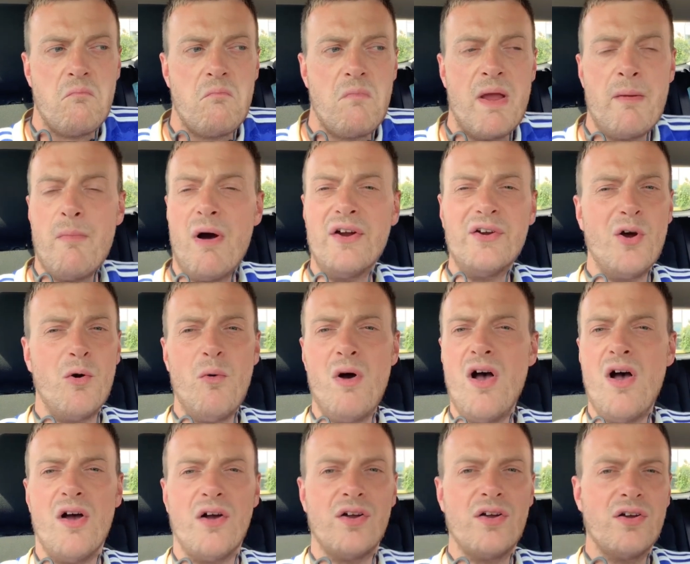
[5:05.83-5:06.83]
It might not
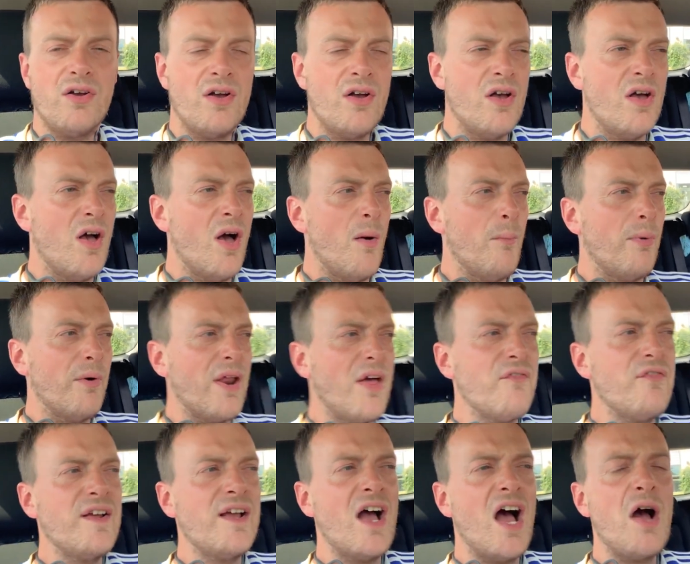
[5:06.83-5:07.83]
work, but I
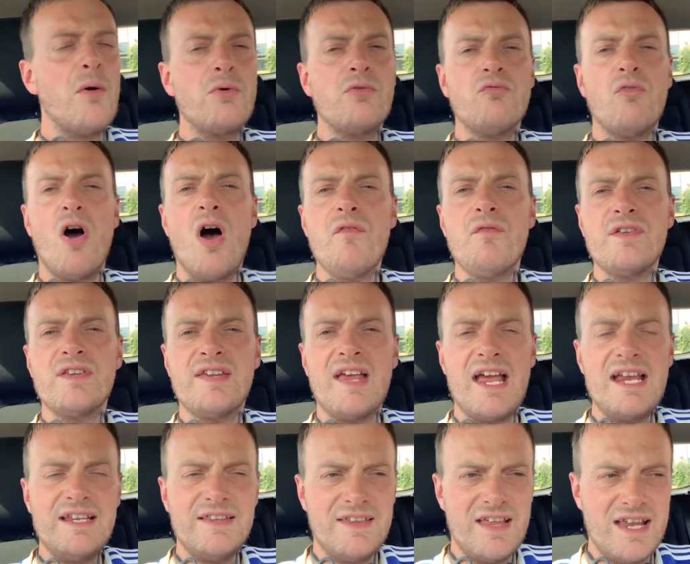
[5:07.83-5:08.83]
think I would rather
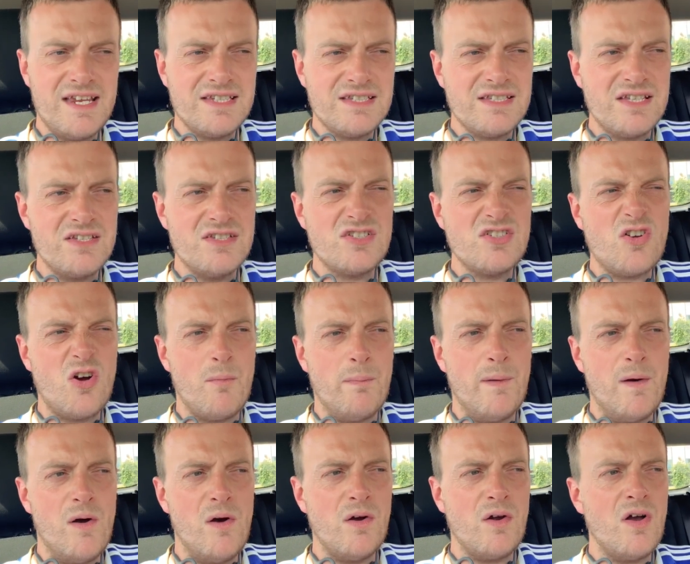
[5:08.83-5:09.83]
take this than Scott
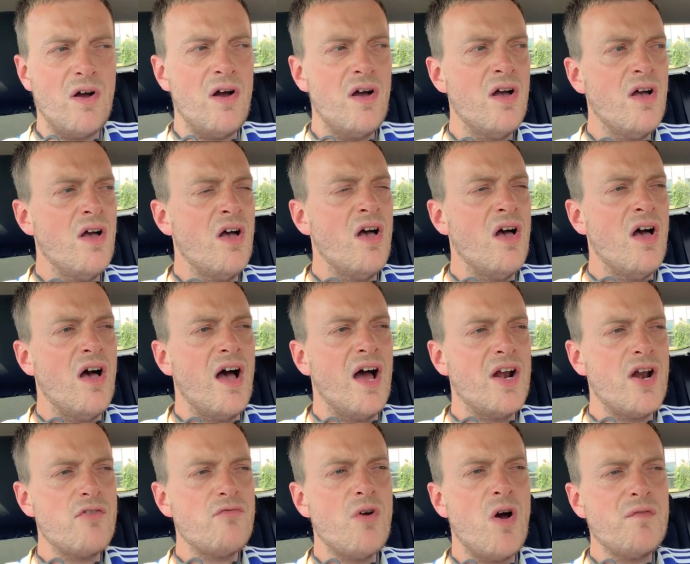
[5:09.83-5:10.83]
Parker,
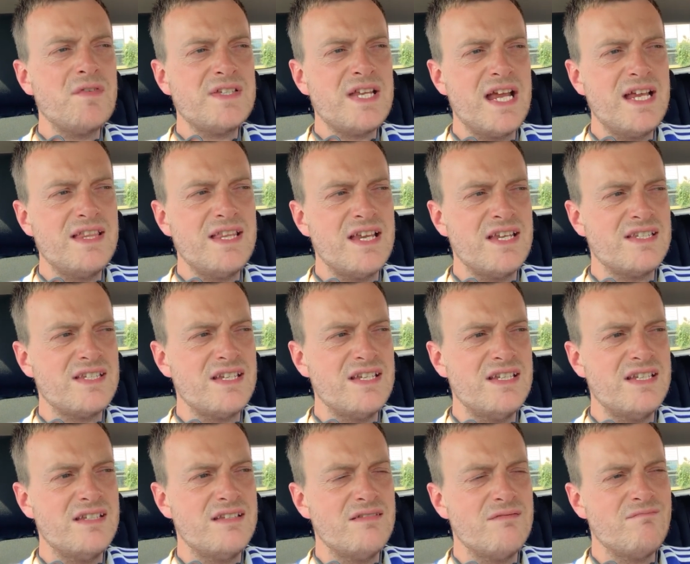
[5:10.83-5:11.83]
and I'd rather take this
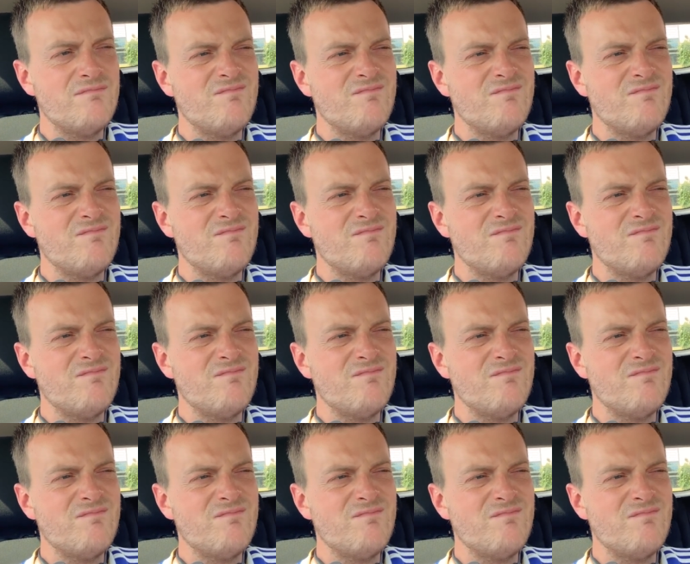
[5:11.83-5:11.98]
than